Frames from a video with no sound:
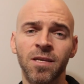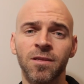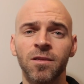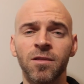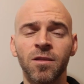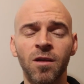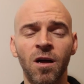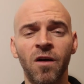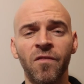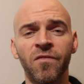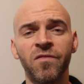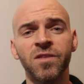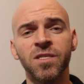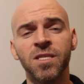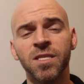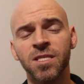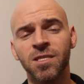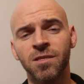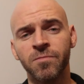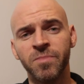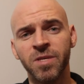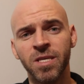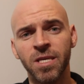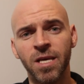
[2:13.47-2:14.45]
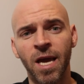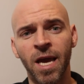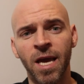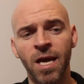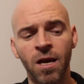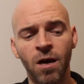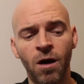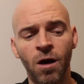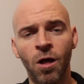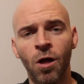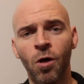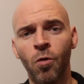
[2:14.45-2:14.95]
like the Dolphins, it's going to be
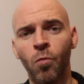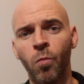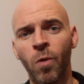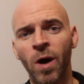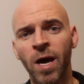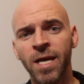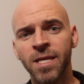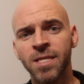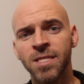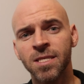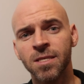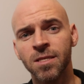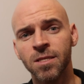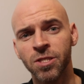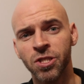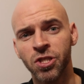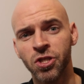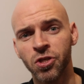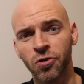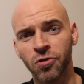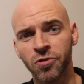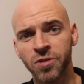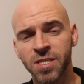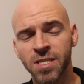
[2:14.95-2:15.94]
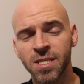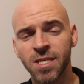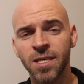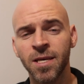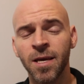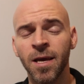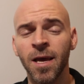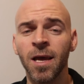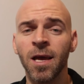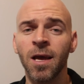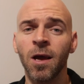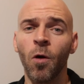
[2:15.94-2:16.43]
a all-white jersey,